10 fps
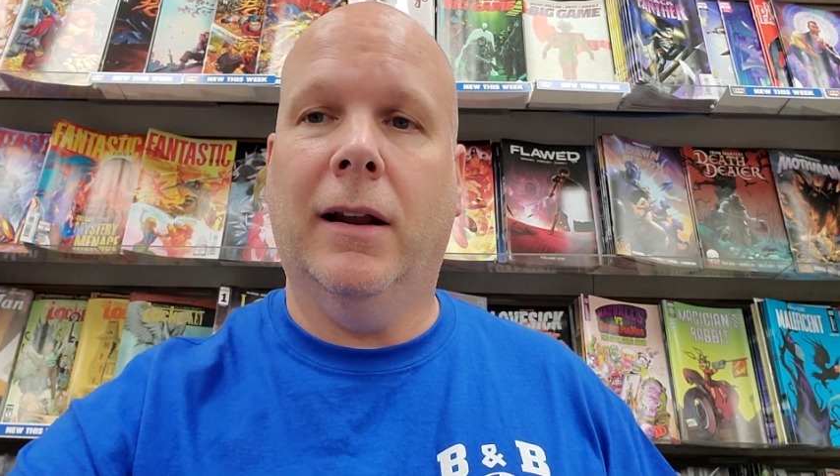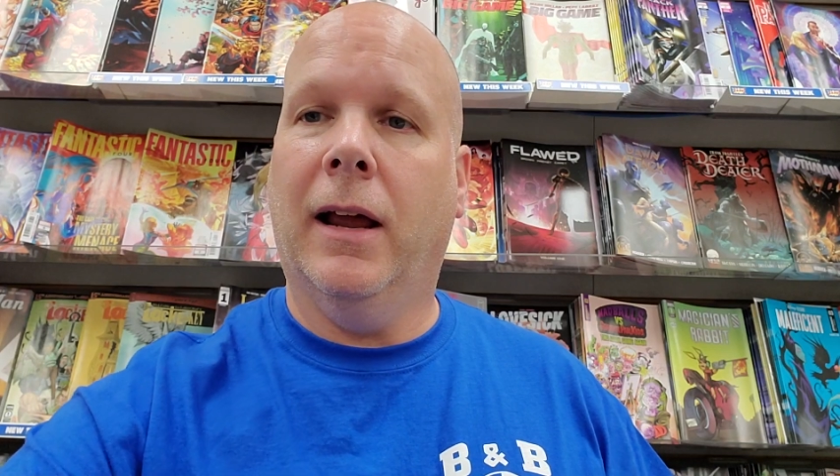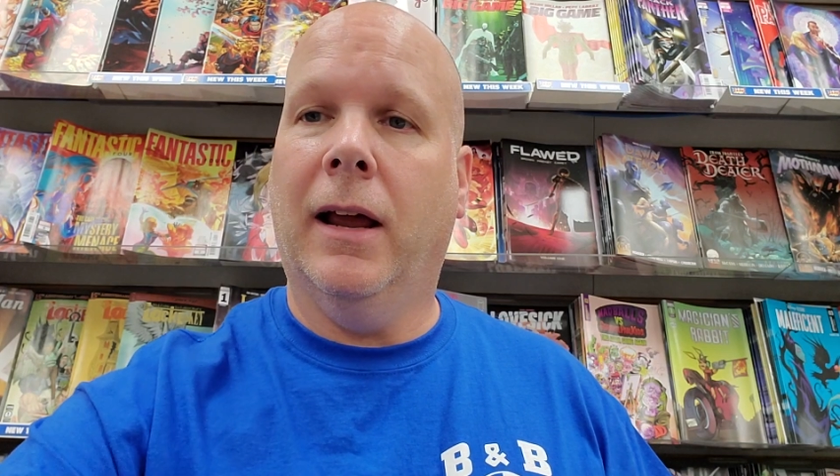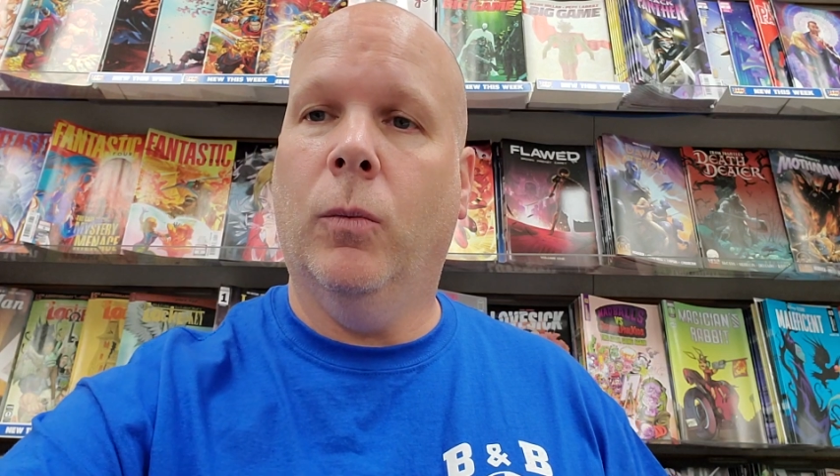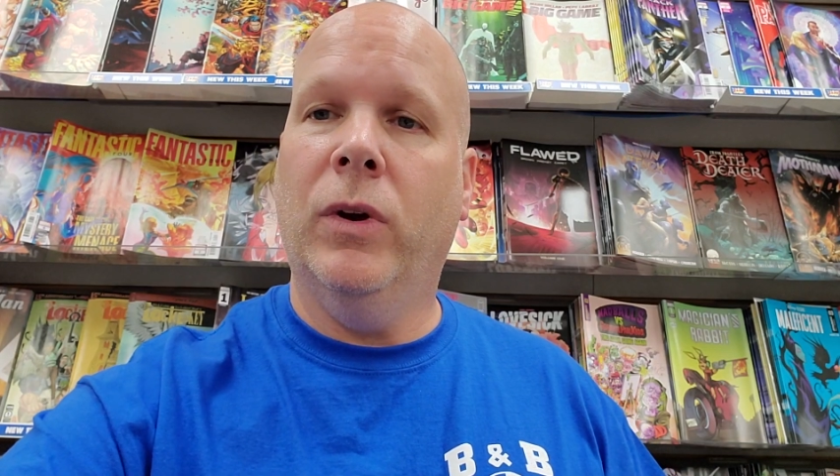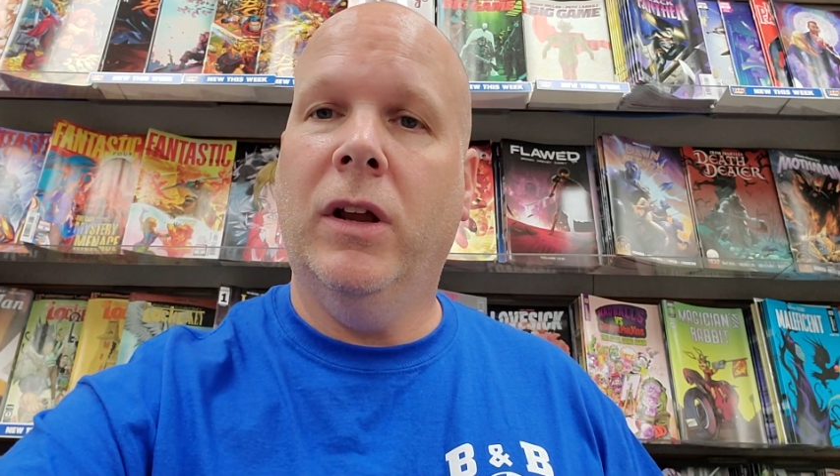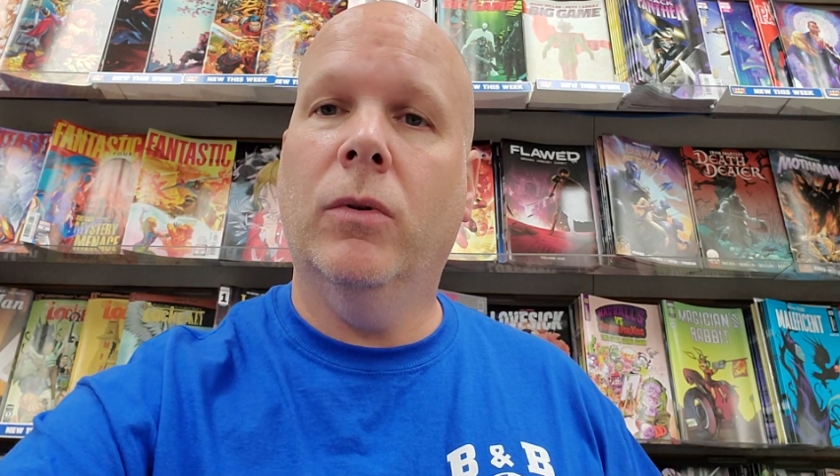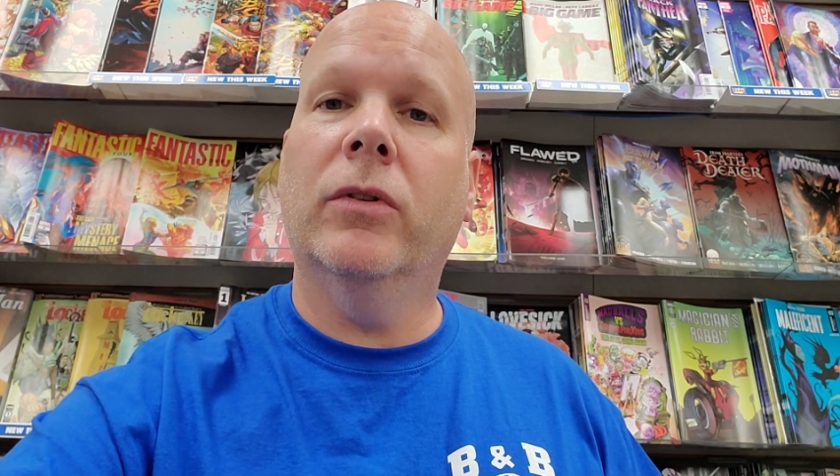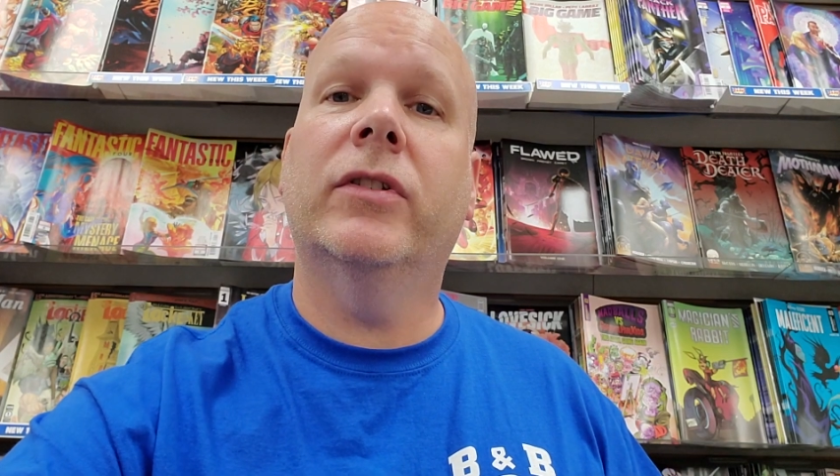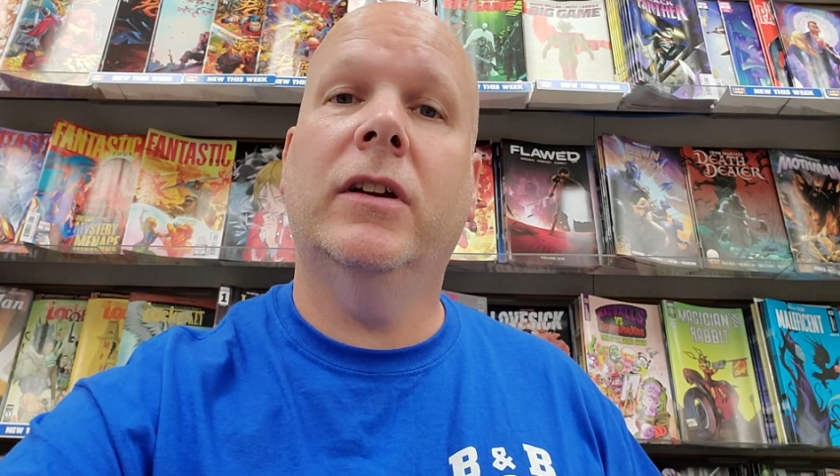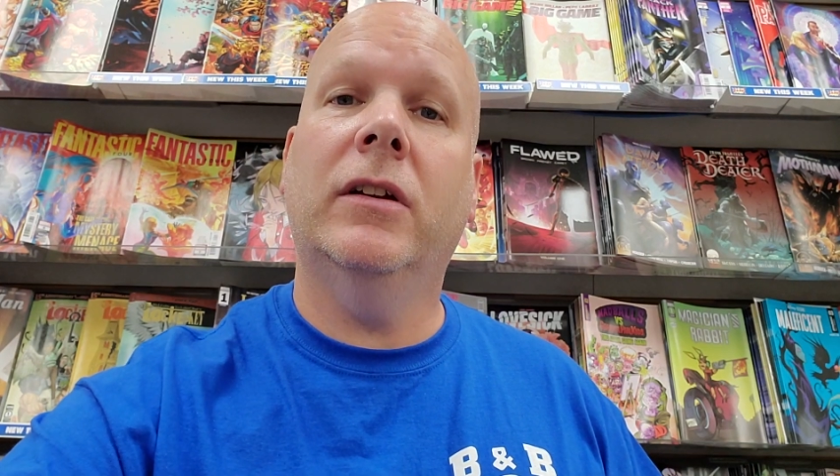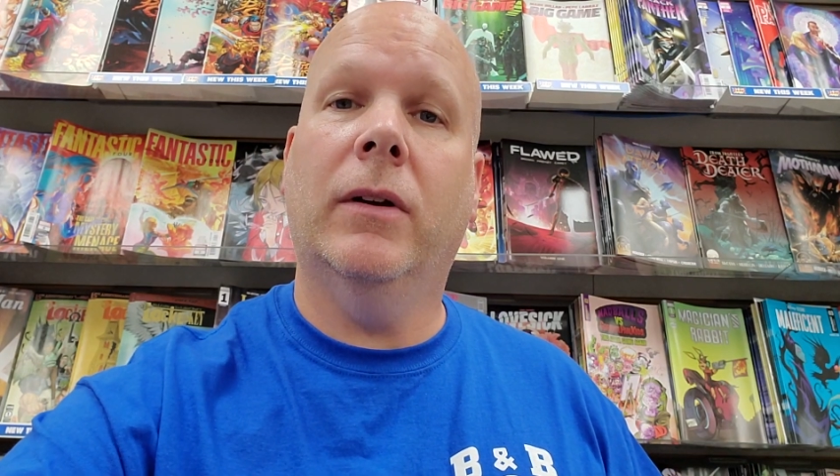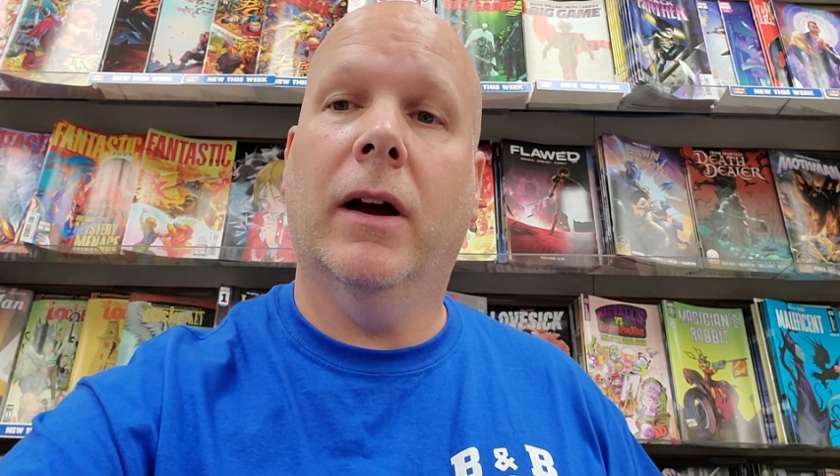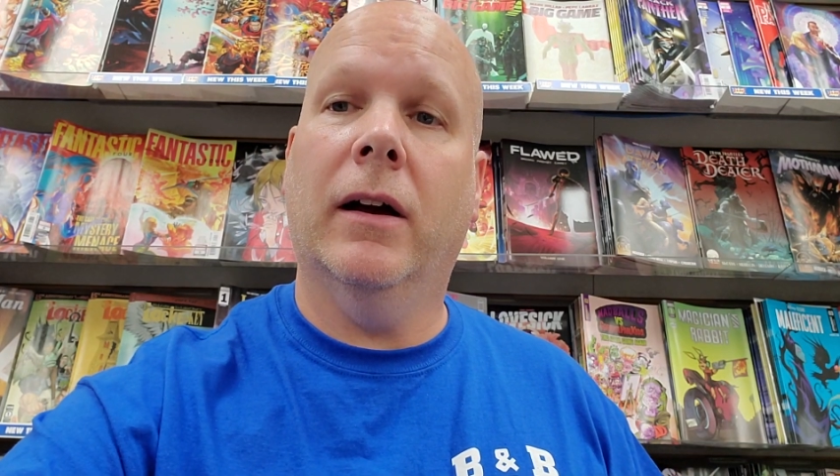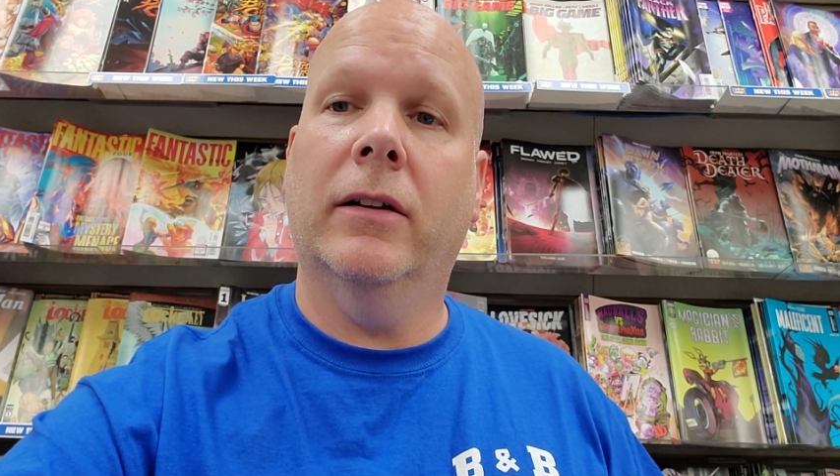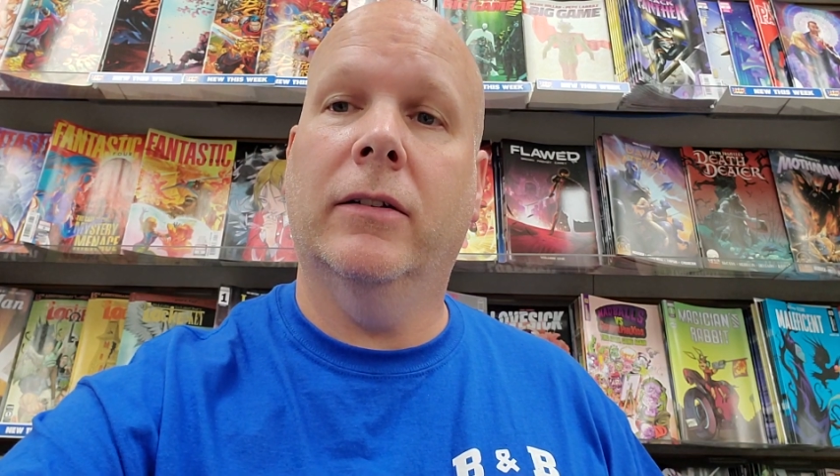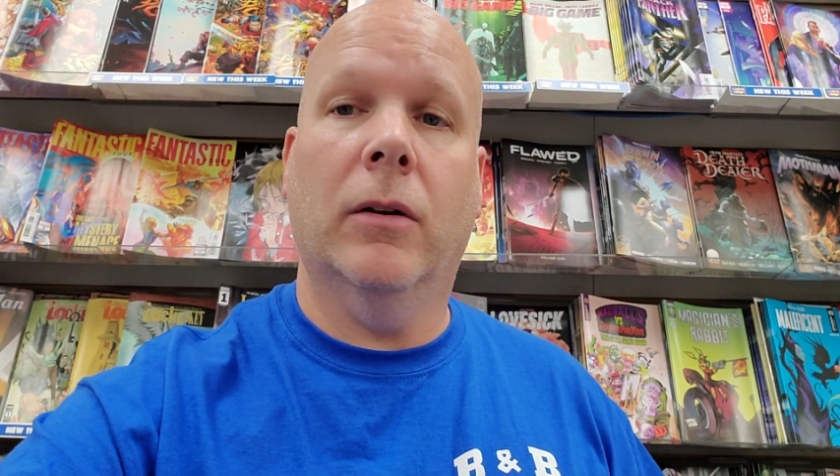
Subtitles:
and we will see you guys.